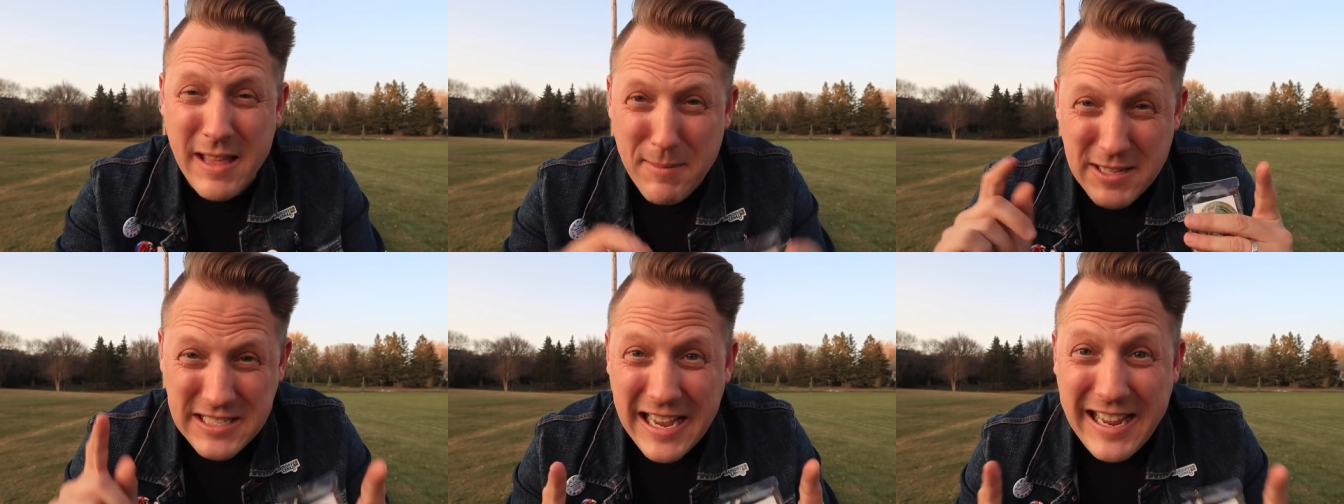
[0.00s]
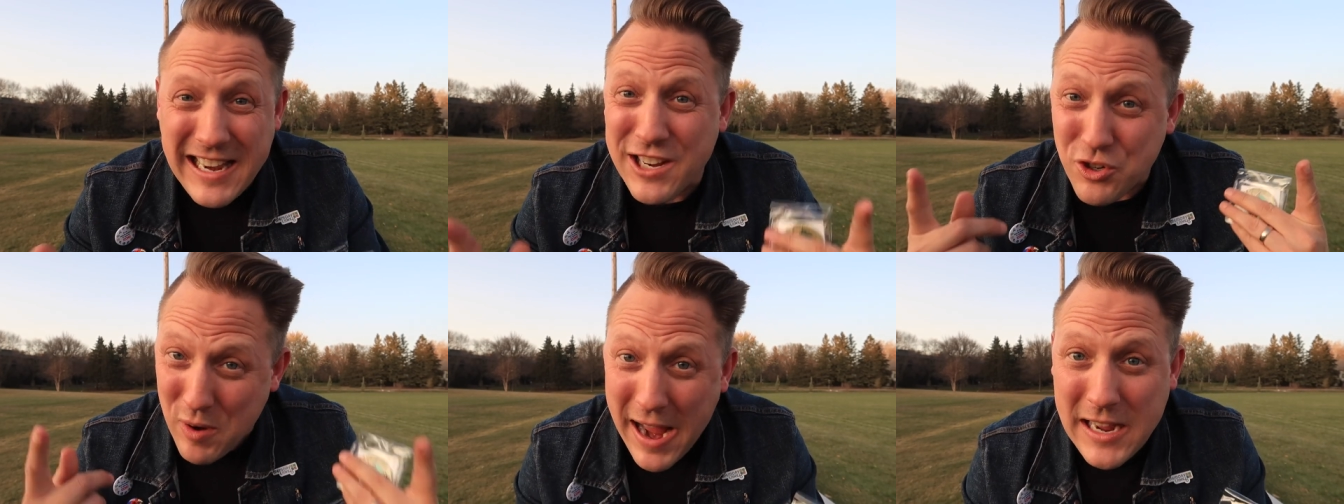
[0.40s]
That means I
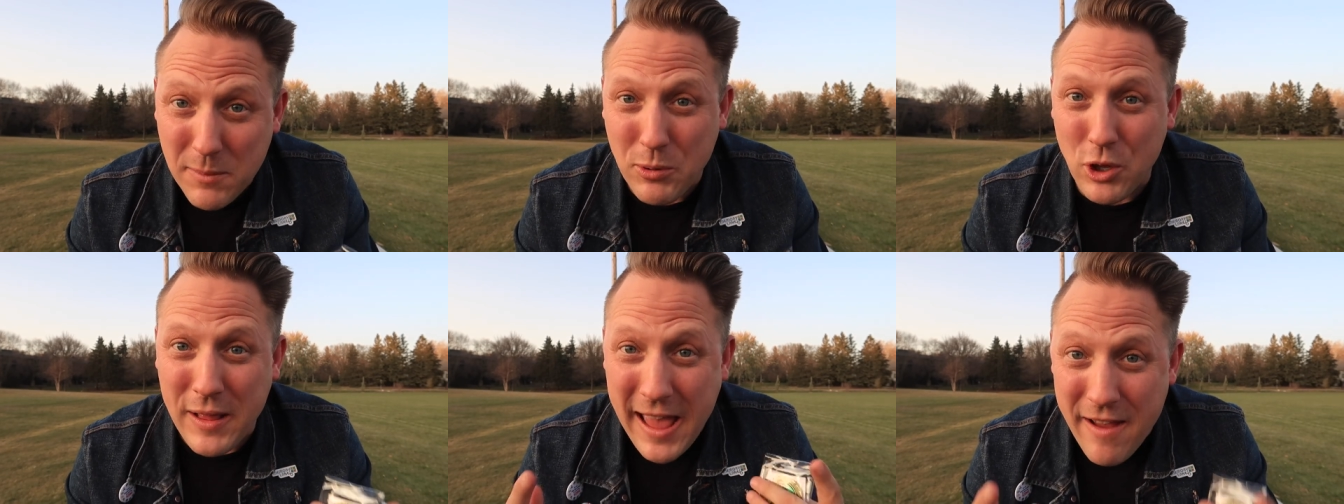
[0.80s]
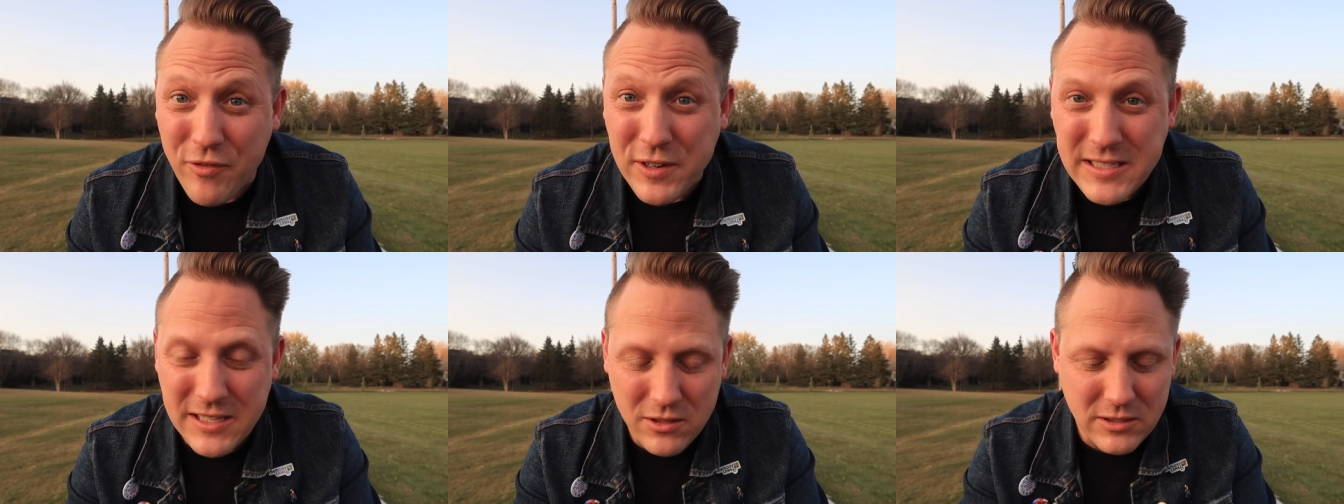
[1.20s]
get a trackable
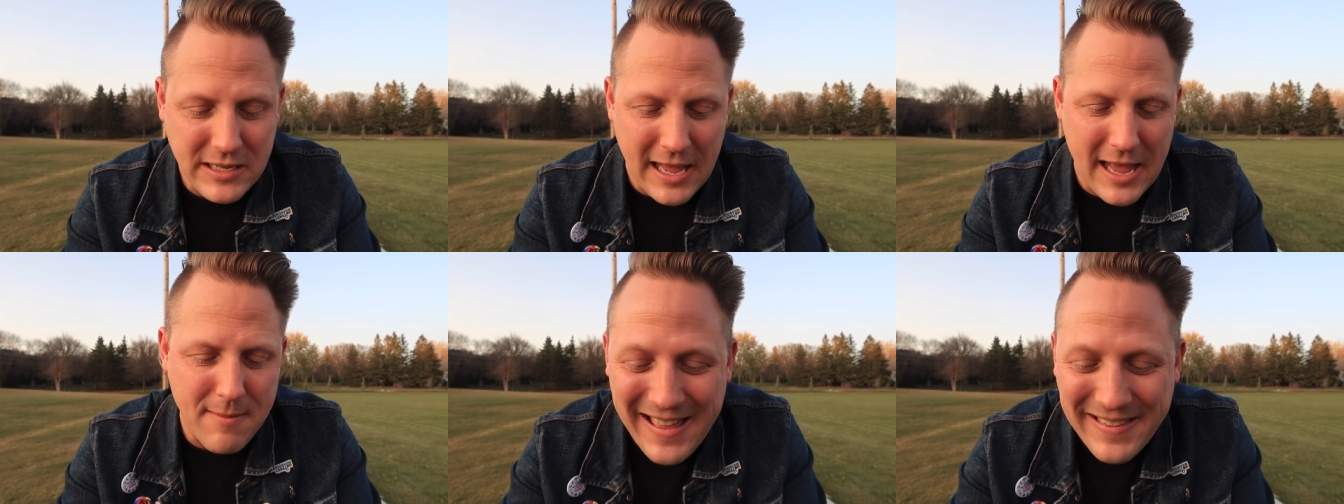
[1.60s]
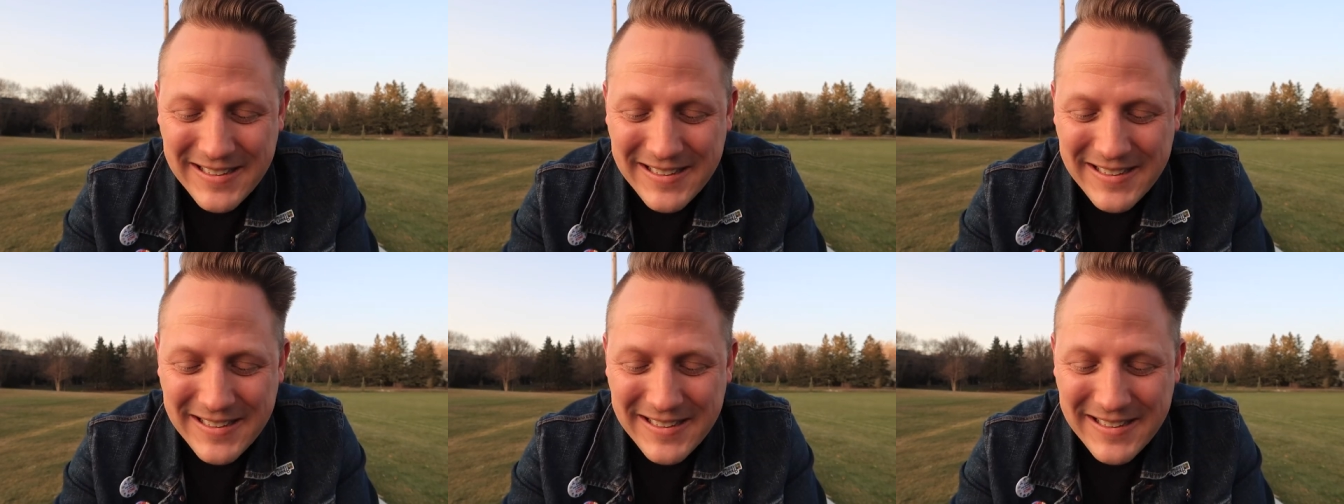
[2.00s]
every single time.